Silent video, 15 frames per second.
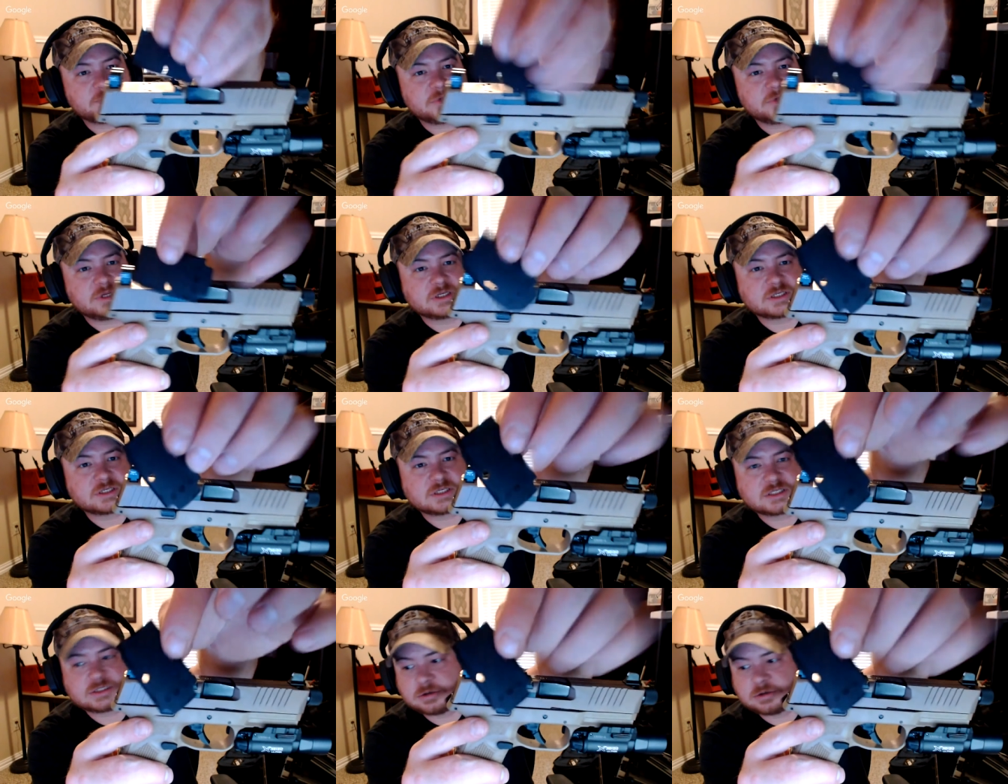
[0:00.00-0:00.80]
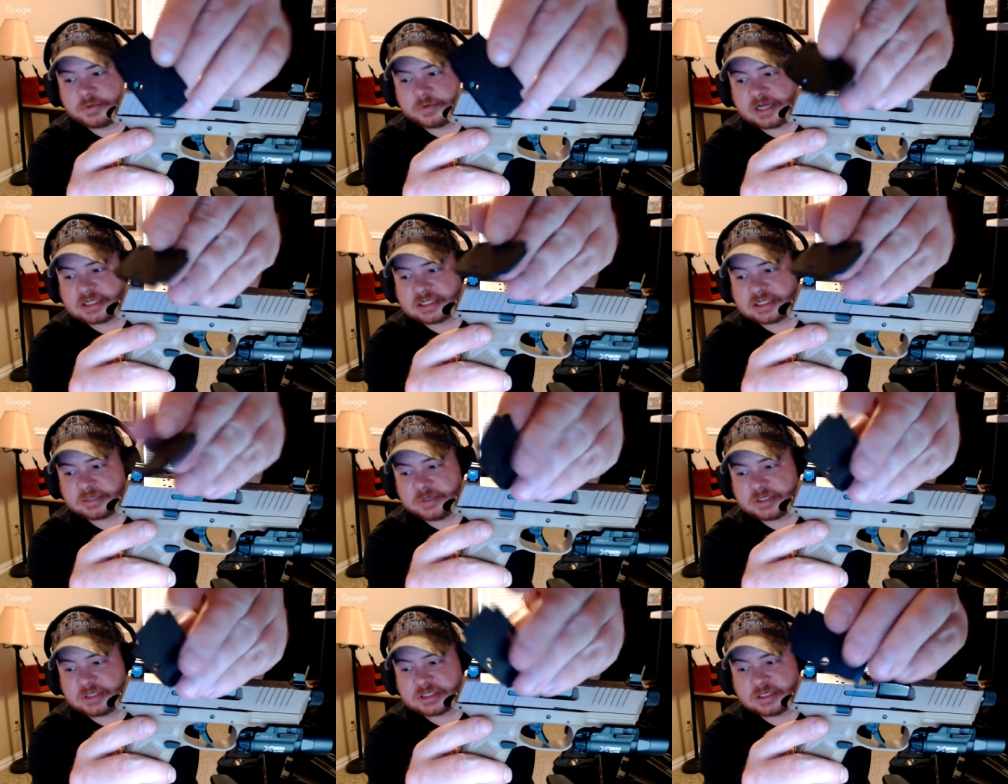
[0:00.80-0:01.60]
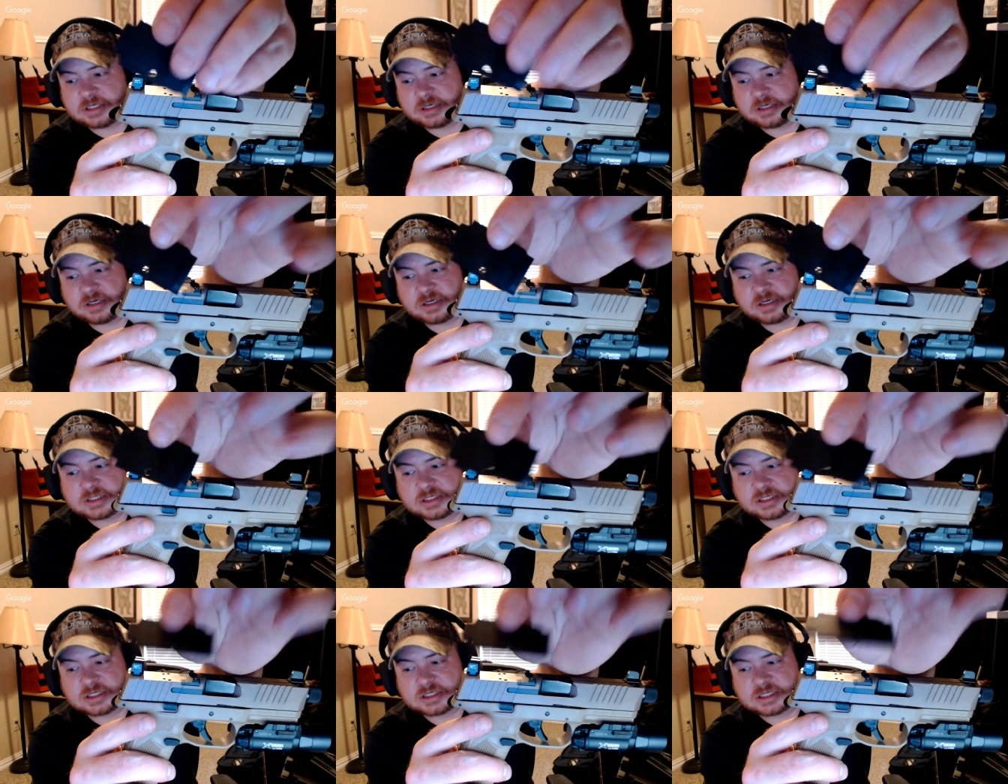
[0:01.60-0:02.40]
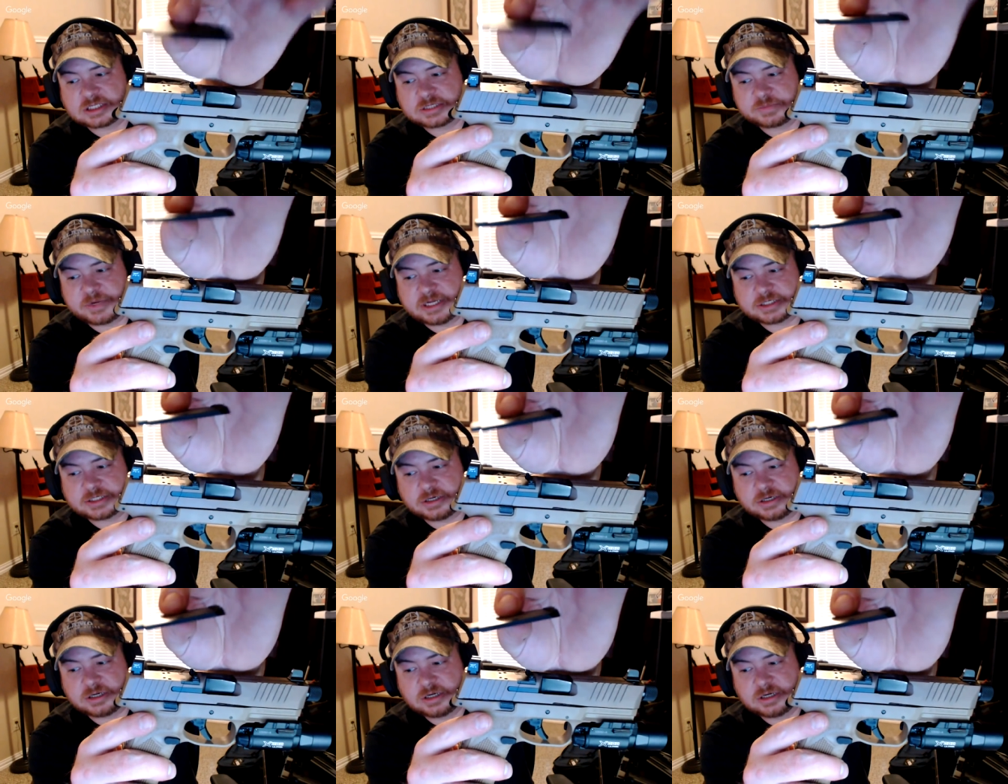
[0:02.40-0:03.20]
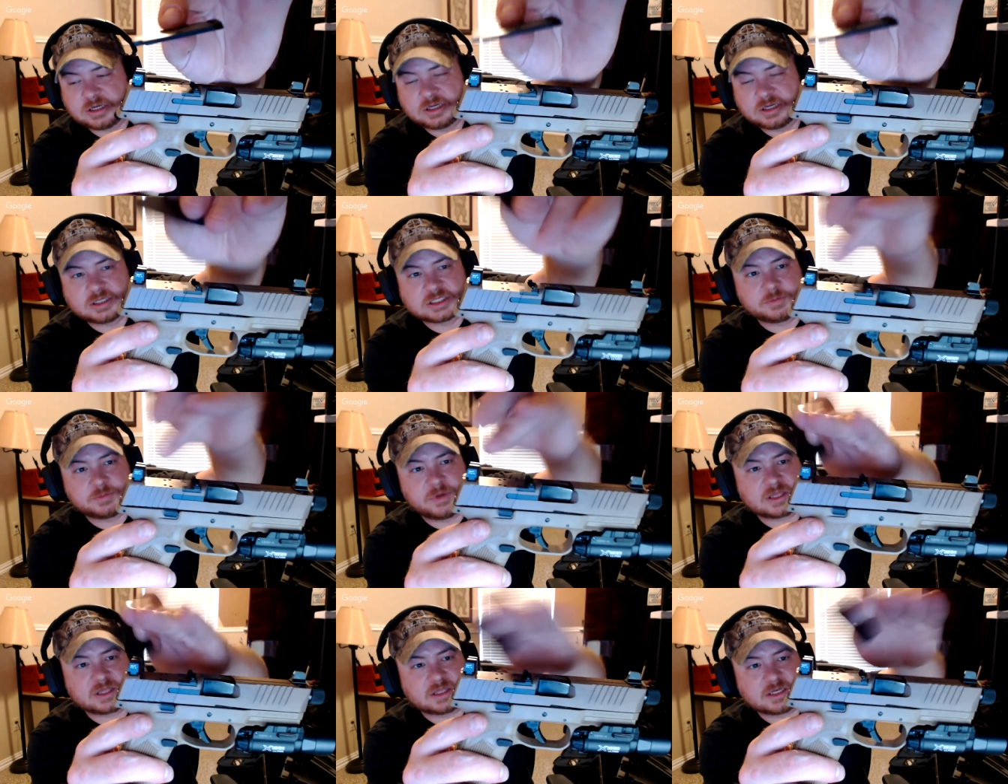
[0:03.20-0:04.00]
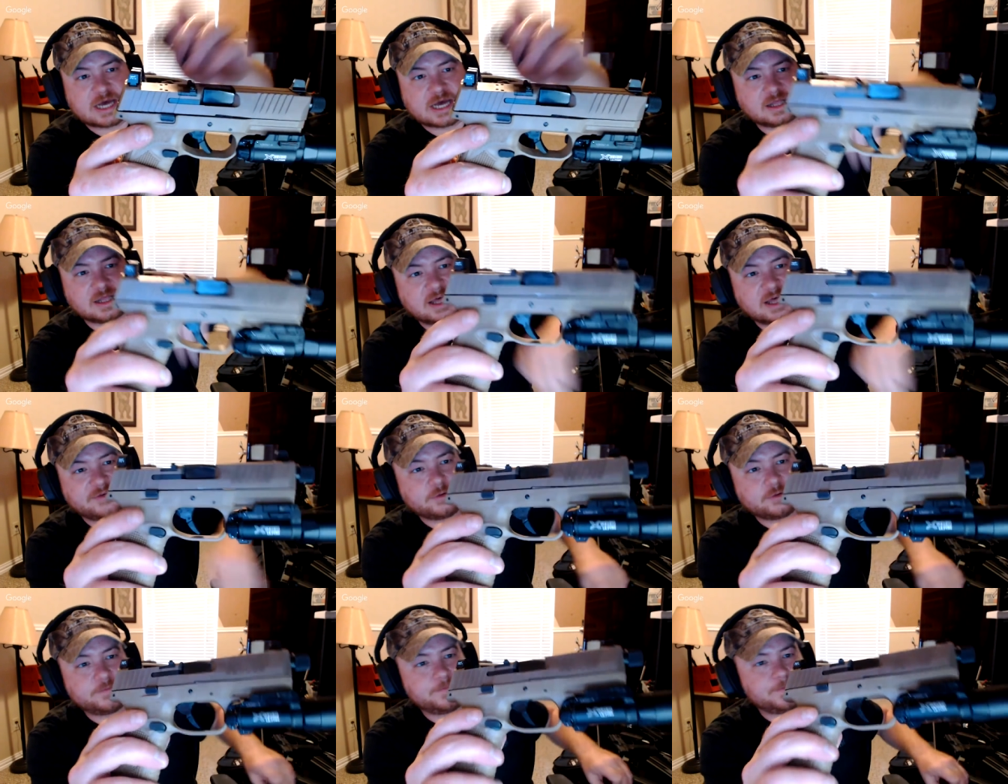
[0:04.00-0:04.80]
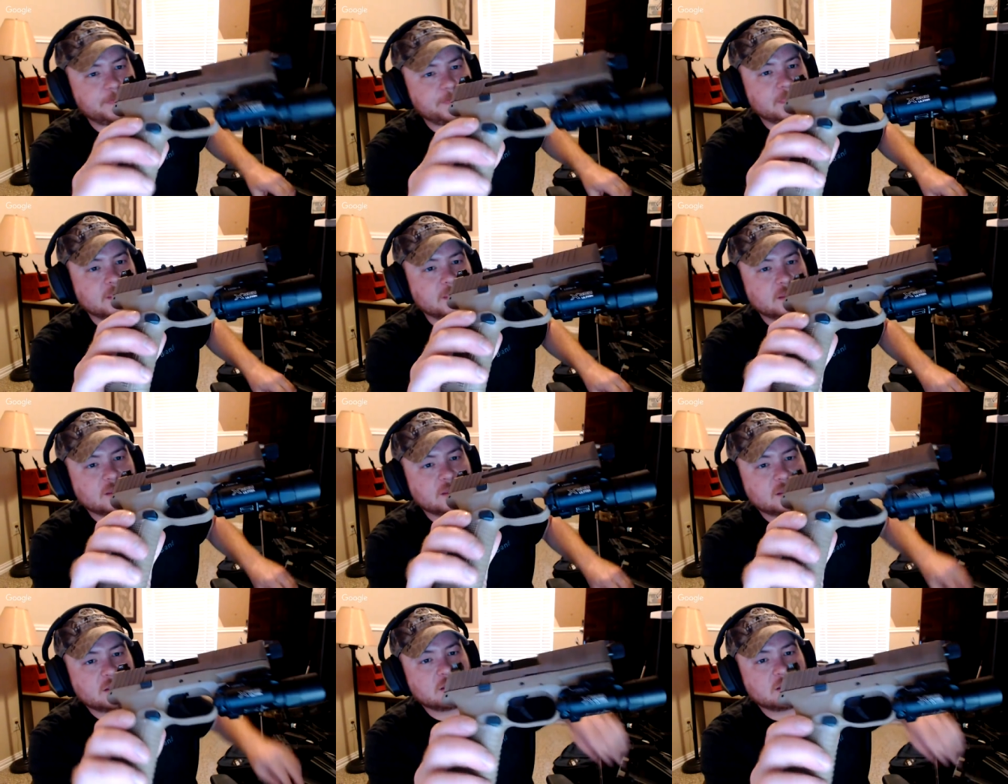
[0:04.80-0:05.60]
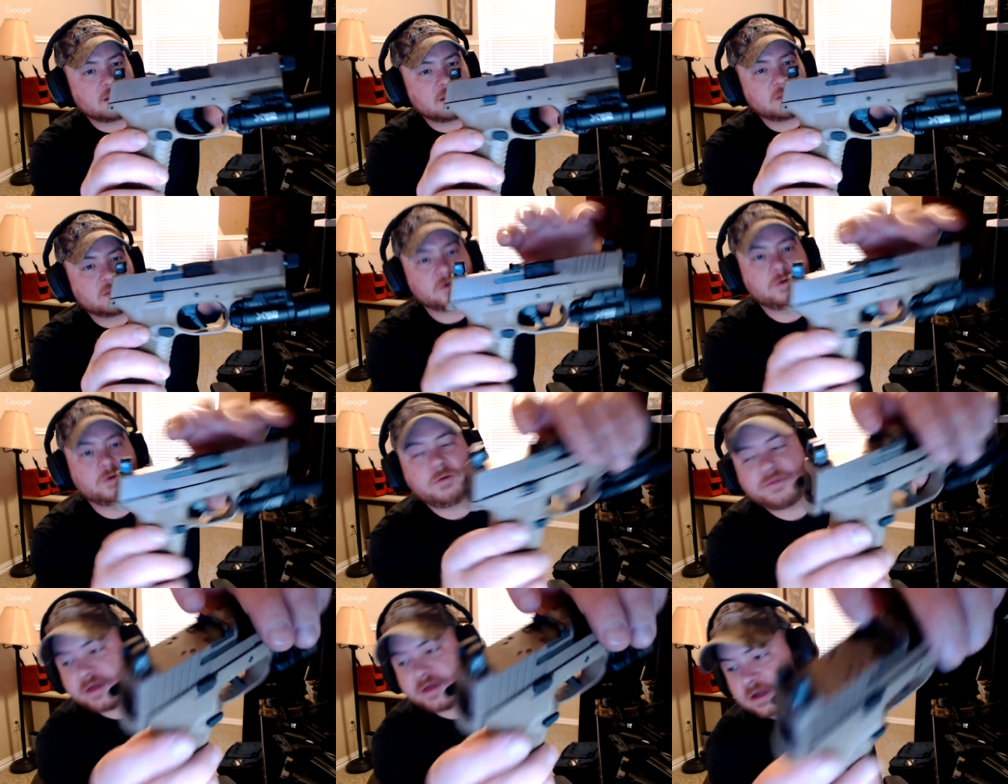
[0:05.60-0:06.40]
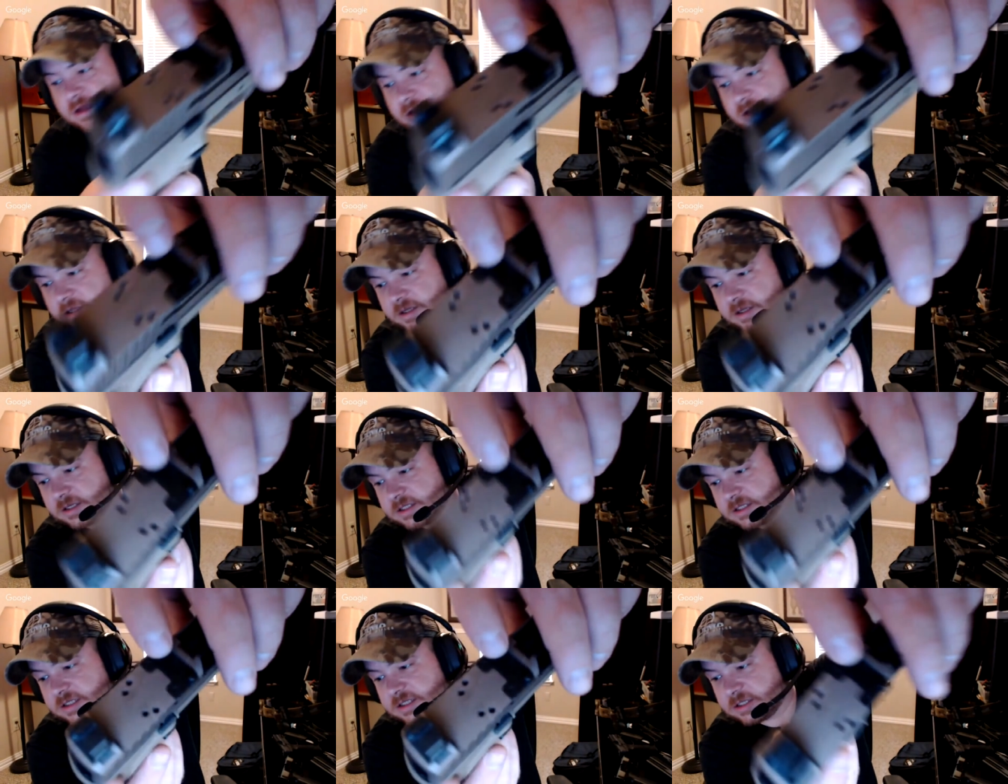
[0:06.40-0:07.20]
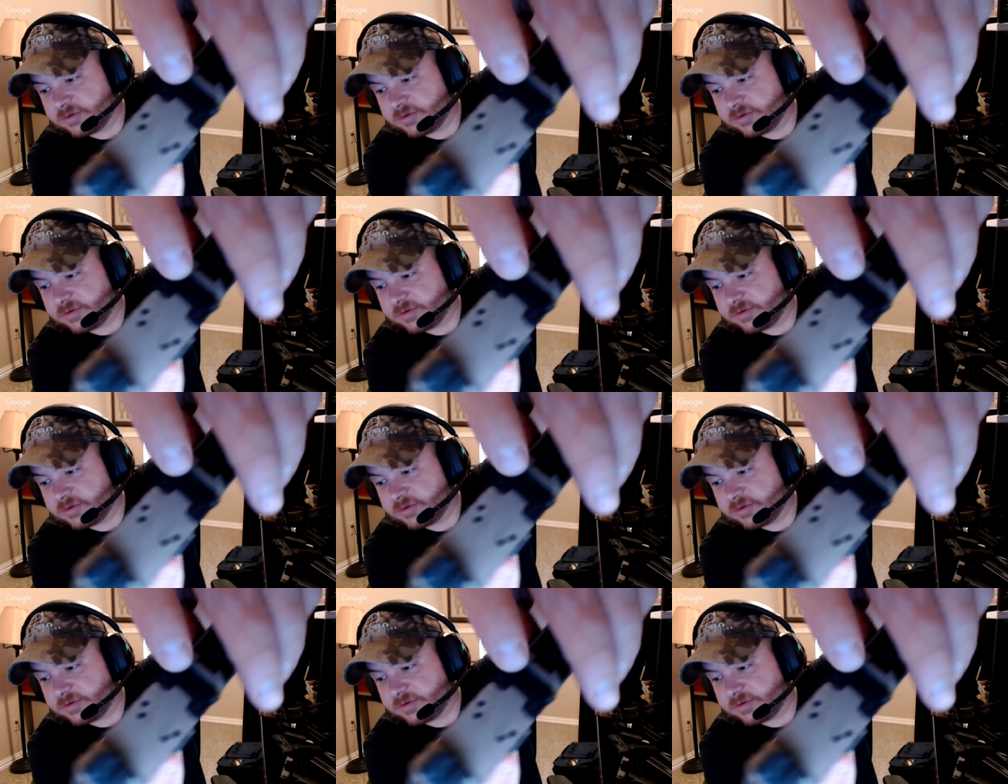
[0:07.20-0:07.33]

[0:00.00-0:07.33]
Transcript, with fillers: piece. This little plastic piece here is just a spacer to make the dot level. Mm-hmm the cool thing is you